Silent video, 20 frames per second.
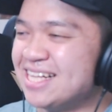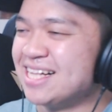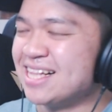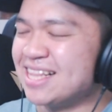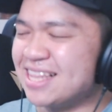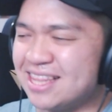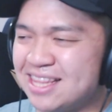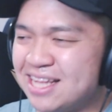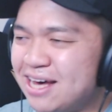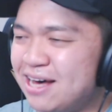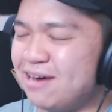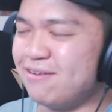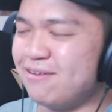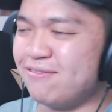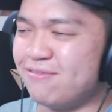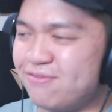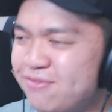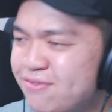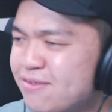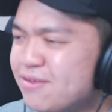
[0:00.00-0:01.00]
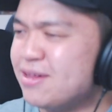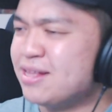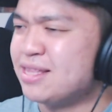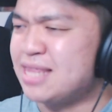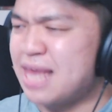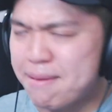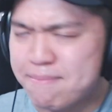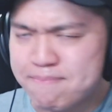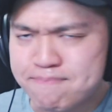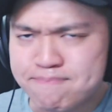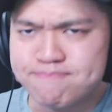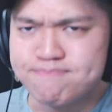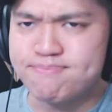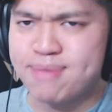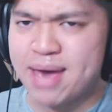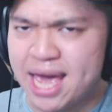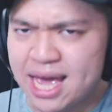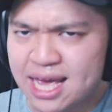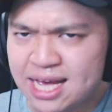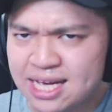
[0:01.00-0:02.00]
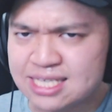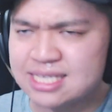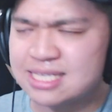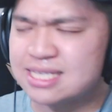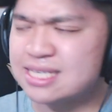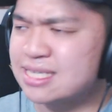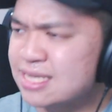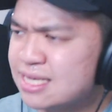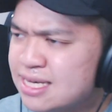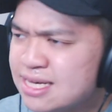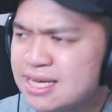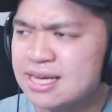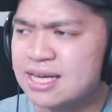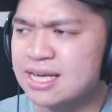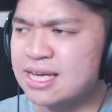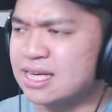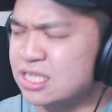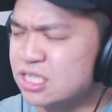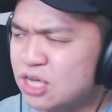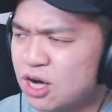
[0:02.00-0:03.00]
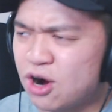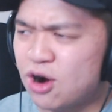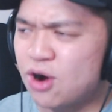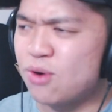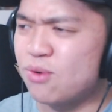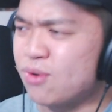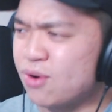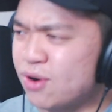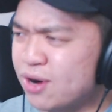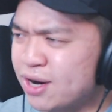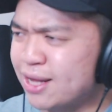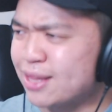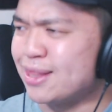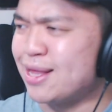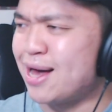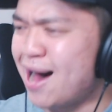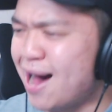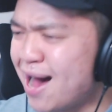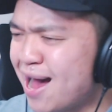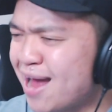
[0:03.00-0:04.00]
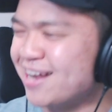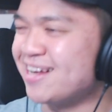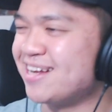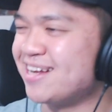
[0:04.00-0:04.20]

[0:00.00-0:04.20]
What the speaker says: Love that bass guitar work a lot.